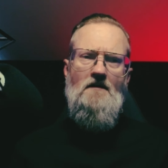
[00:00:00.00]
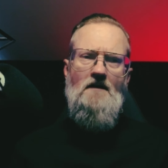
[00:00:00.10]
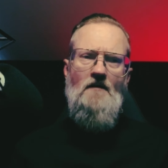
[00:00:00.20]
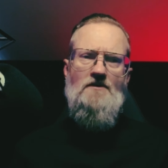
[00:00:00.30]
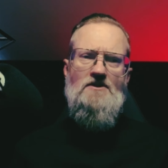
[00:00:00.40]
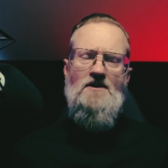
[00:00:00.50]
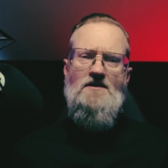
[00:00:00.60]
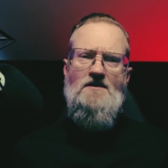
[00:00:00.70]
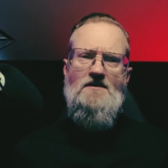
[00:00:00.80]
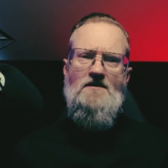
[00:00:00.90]
I would
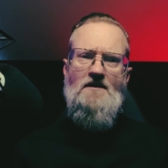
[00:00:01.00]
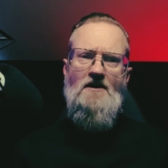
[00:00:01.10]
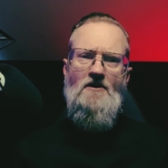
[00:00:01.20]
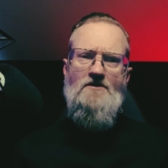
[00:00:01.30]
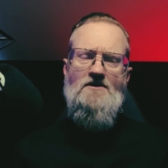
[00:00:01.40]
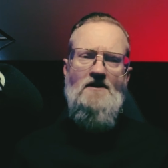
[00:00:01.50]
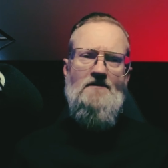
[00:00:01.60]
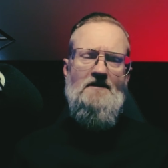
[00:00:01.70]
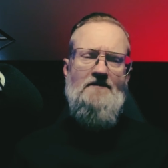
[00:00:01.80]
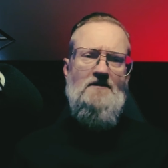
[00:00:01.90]
just, you know, start
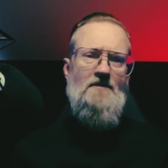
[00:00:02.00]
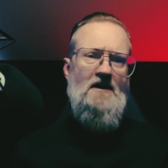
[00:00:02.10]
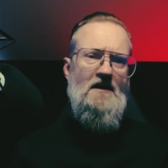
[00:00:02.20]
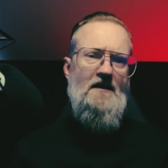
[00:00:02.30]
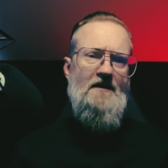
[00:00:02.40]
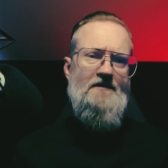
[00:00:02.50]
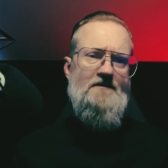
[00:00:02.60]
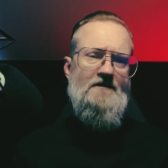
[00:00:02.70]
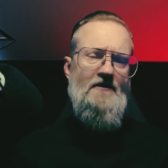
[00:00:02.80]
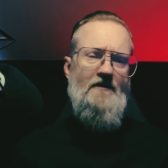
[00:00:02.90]
leaving
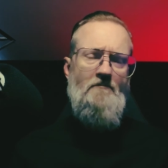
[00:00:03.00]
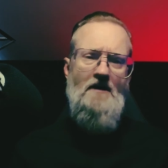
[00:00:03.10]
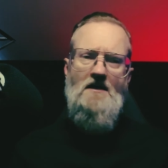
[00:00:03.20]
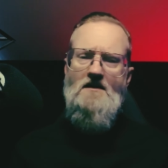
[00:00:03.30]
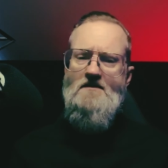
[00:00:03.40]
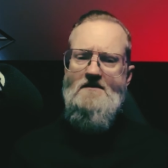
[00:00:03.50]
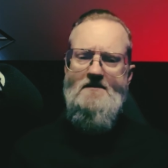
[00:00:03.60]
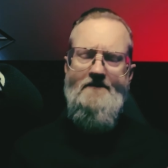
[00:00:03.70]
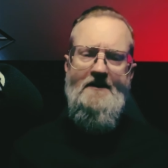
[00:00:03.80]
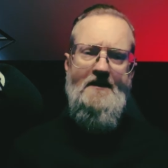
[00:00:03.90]
behind, you know, the buns
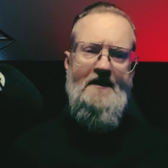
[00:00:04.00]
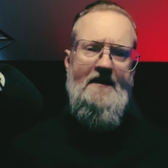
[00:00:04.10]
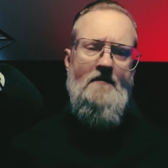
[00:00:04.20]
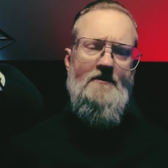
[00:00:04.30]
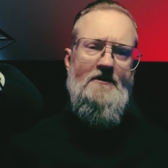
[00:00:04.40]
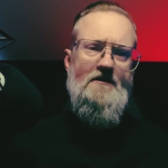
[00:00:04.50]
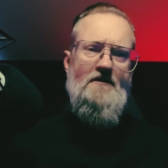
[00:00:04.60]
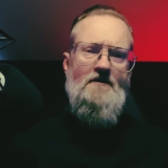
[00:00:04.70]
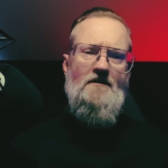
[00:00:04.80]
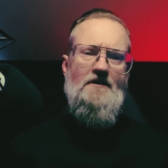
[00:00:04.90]
if I got a
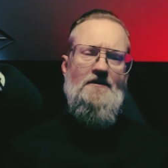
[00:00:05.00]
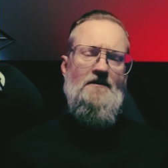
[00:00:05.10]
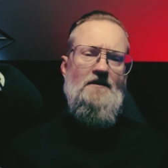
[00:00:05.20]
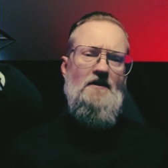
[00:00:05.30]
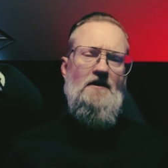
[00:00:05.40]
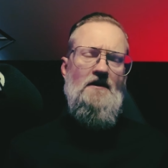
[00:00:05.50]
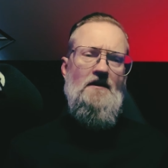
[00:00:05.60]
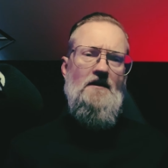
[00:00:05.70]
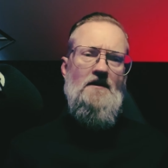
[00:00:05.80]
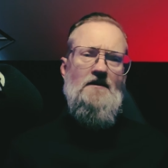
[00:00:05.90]
hamburger and,
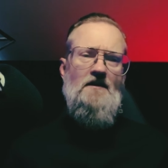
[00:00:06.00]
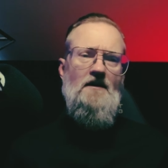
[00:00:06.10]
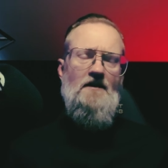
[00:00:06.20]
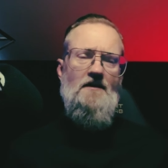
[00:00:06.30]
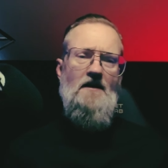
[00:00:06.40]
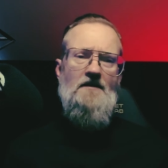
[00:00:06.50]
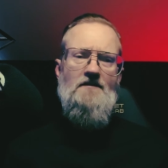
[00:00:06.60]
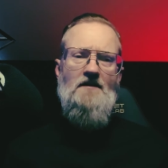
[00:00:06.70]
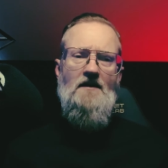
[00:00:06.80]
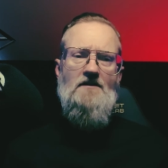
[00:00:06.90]
and I,
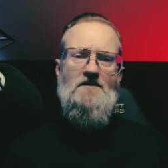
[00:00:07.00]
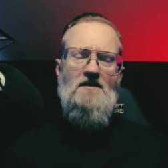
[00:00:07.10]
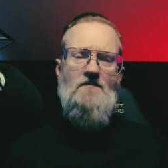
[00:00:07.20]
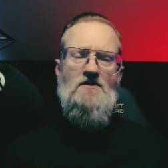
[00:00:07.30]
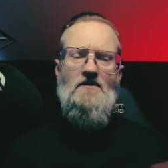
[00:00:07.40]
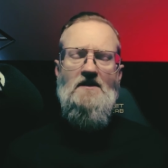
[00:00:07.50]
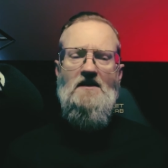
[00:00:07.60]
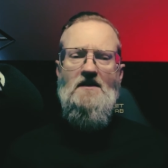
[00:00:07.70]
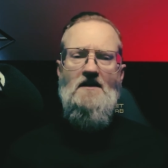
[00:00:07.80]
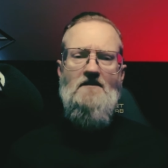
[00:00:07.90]
I, I stopped doing
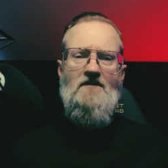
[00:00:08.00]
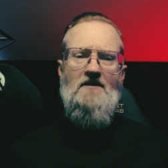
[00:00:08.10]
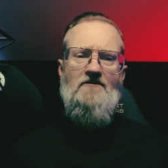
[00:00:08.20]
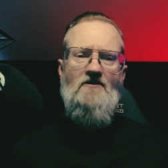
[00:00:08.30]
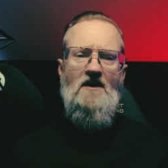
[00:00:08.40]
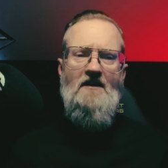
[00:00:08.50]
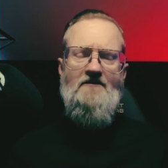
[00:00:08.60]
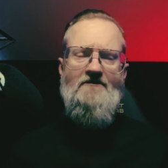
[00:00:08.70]
any kind of like fried